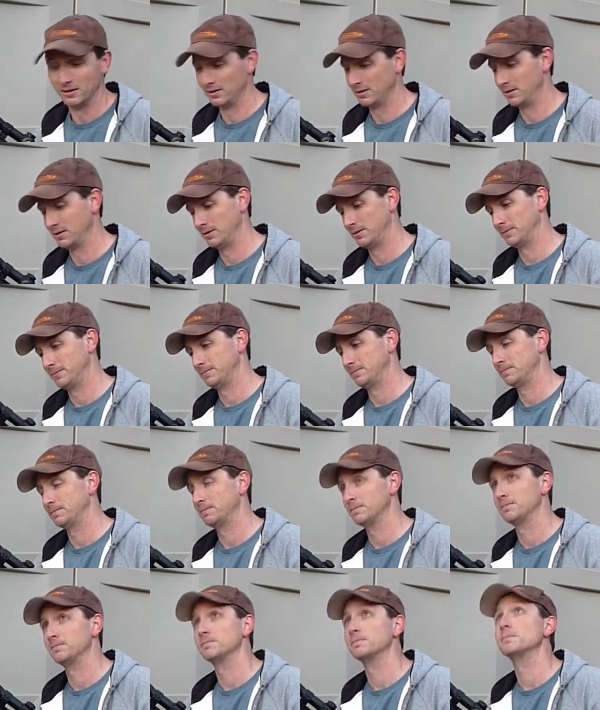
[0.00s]

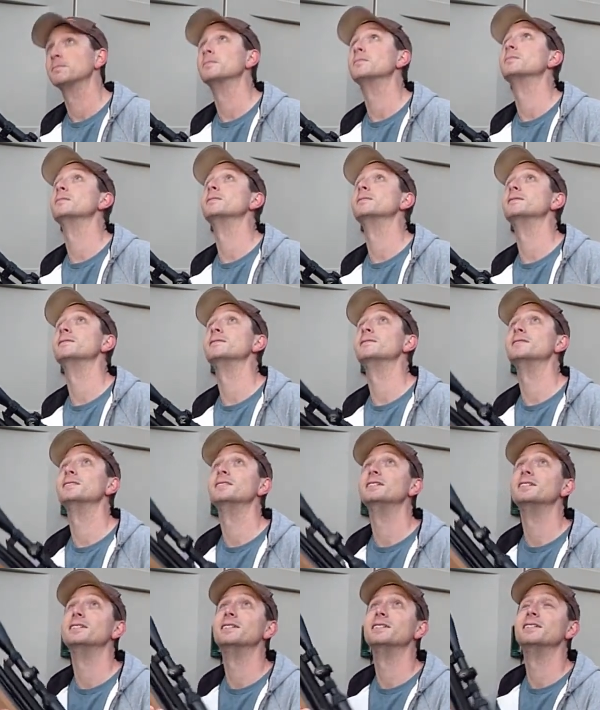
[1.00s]

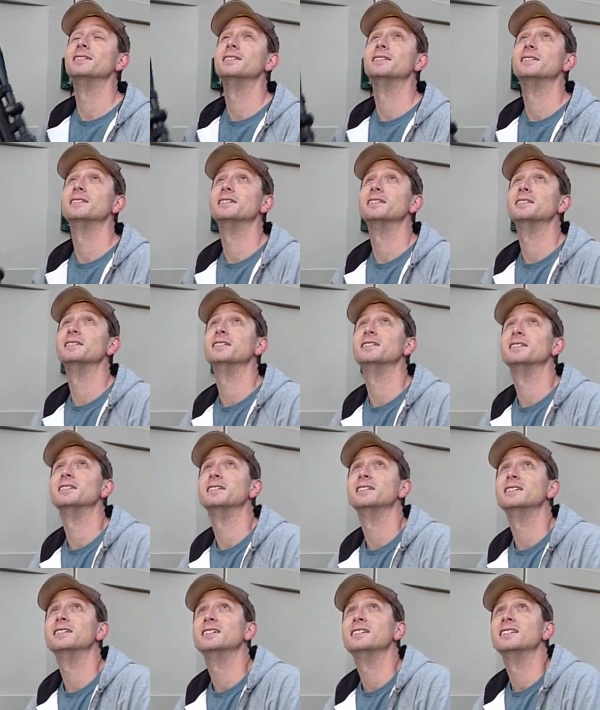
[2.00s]

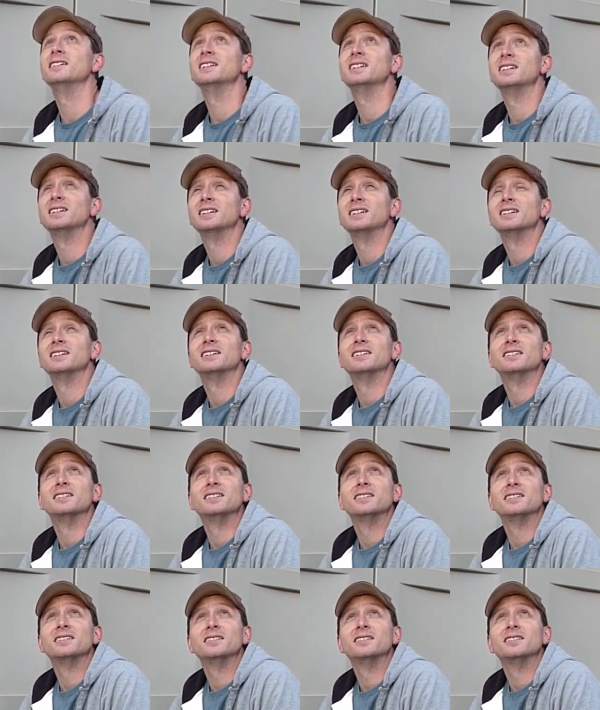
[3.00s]
[no speech]